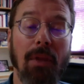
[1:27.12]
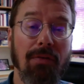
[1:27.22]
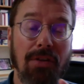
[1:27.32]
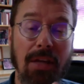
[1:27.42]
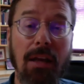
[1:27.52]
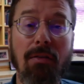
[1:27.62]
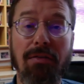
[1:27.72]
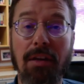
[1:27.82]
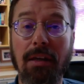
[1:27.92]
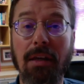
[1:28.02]
The second
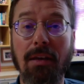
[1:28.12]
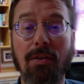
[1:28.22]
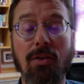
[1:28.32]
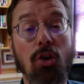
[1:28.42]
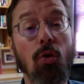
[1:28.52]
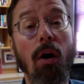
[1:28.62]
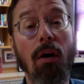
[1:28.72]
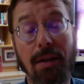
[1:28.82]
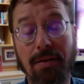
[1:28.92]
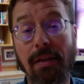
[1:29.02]
thing is, you
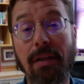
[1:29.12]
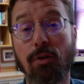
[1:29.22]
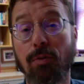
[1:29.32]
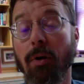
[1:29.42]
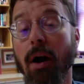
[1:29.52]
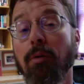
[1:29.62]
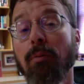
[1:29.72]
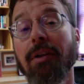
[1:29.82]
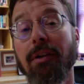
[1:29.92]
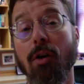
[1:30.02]
all as leaders
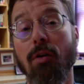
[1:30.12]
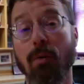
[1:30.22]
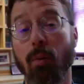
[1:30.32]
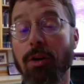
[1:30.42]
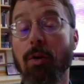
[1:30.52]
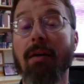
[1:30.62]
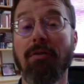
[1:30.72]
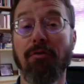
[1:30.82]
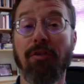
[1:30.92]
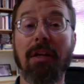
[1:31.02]
probably know that when you have
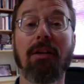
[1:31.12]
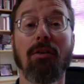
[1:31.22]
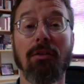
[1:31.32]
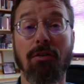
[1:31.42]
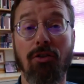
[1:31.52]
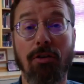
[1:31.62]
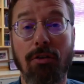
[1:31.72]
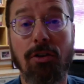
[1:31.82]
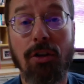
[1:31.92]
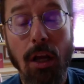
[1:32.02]
an event here at the
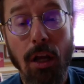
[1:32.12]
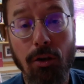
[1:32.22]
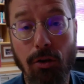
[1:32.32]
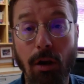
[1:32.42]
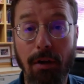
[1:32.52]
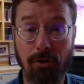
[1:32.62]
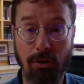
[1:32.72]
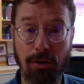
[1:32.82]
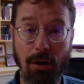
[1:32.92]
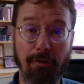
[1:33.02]
church, you call the
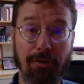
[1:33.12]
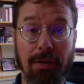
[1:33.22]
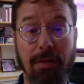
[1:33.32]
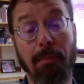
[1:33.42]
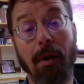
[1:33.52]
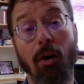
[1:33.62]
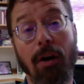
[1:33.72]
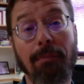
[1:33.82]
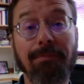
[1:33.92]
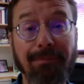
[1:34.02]
church office,
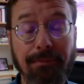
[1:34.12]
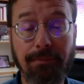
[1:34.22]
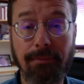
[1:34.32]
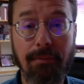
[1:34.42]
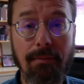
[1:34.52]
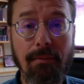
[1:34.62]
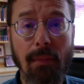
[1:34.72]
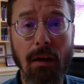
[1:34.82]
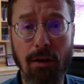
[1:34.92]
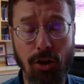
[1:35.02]
Mary
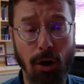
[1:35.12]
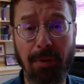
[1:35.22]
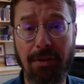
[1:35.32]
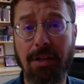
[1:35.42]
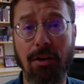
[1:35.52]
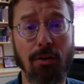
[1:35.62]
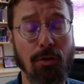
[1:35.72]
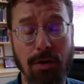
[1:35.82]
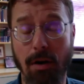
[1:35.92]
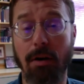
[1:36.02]
Charpentier,
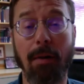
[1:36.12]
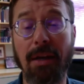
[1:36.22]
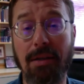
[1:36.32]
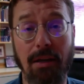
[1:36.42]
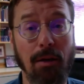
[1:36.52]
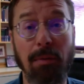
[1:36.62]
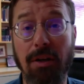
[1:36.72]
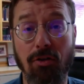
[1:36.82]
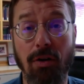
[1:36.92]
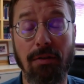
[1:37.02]
who's our amazing
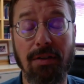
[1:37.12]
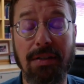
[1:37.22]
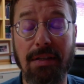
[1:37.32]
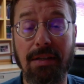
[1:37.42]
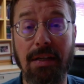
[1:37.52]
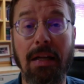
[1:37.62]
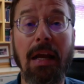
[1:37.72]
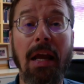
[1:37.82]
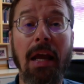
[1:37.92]
administrative assistant,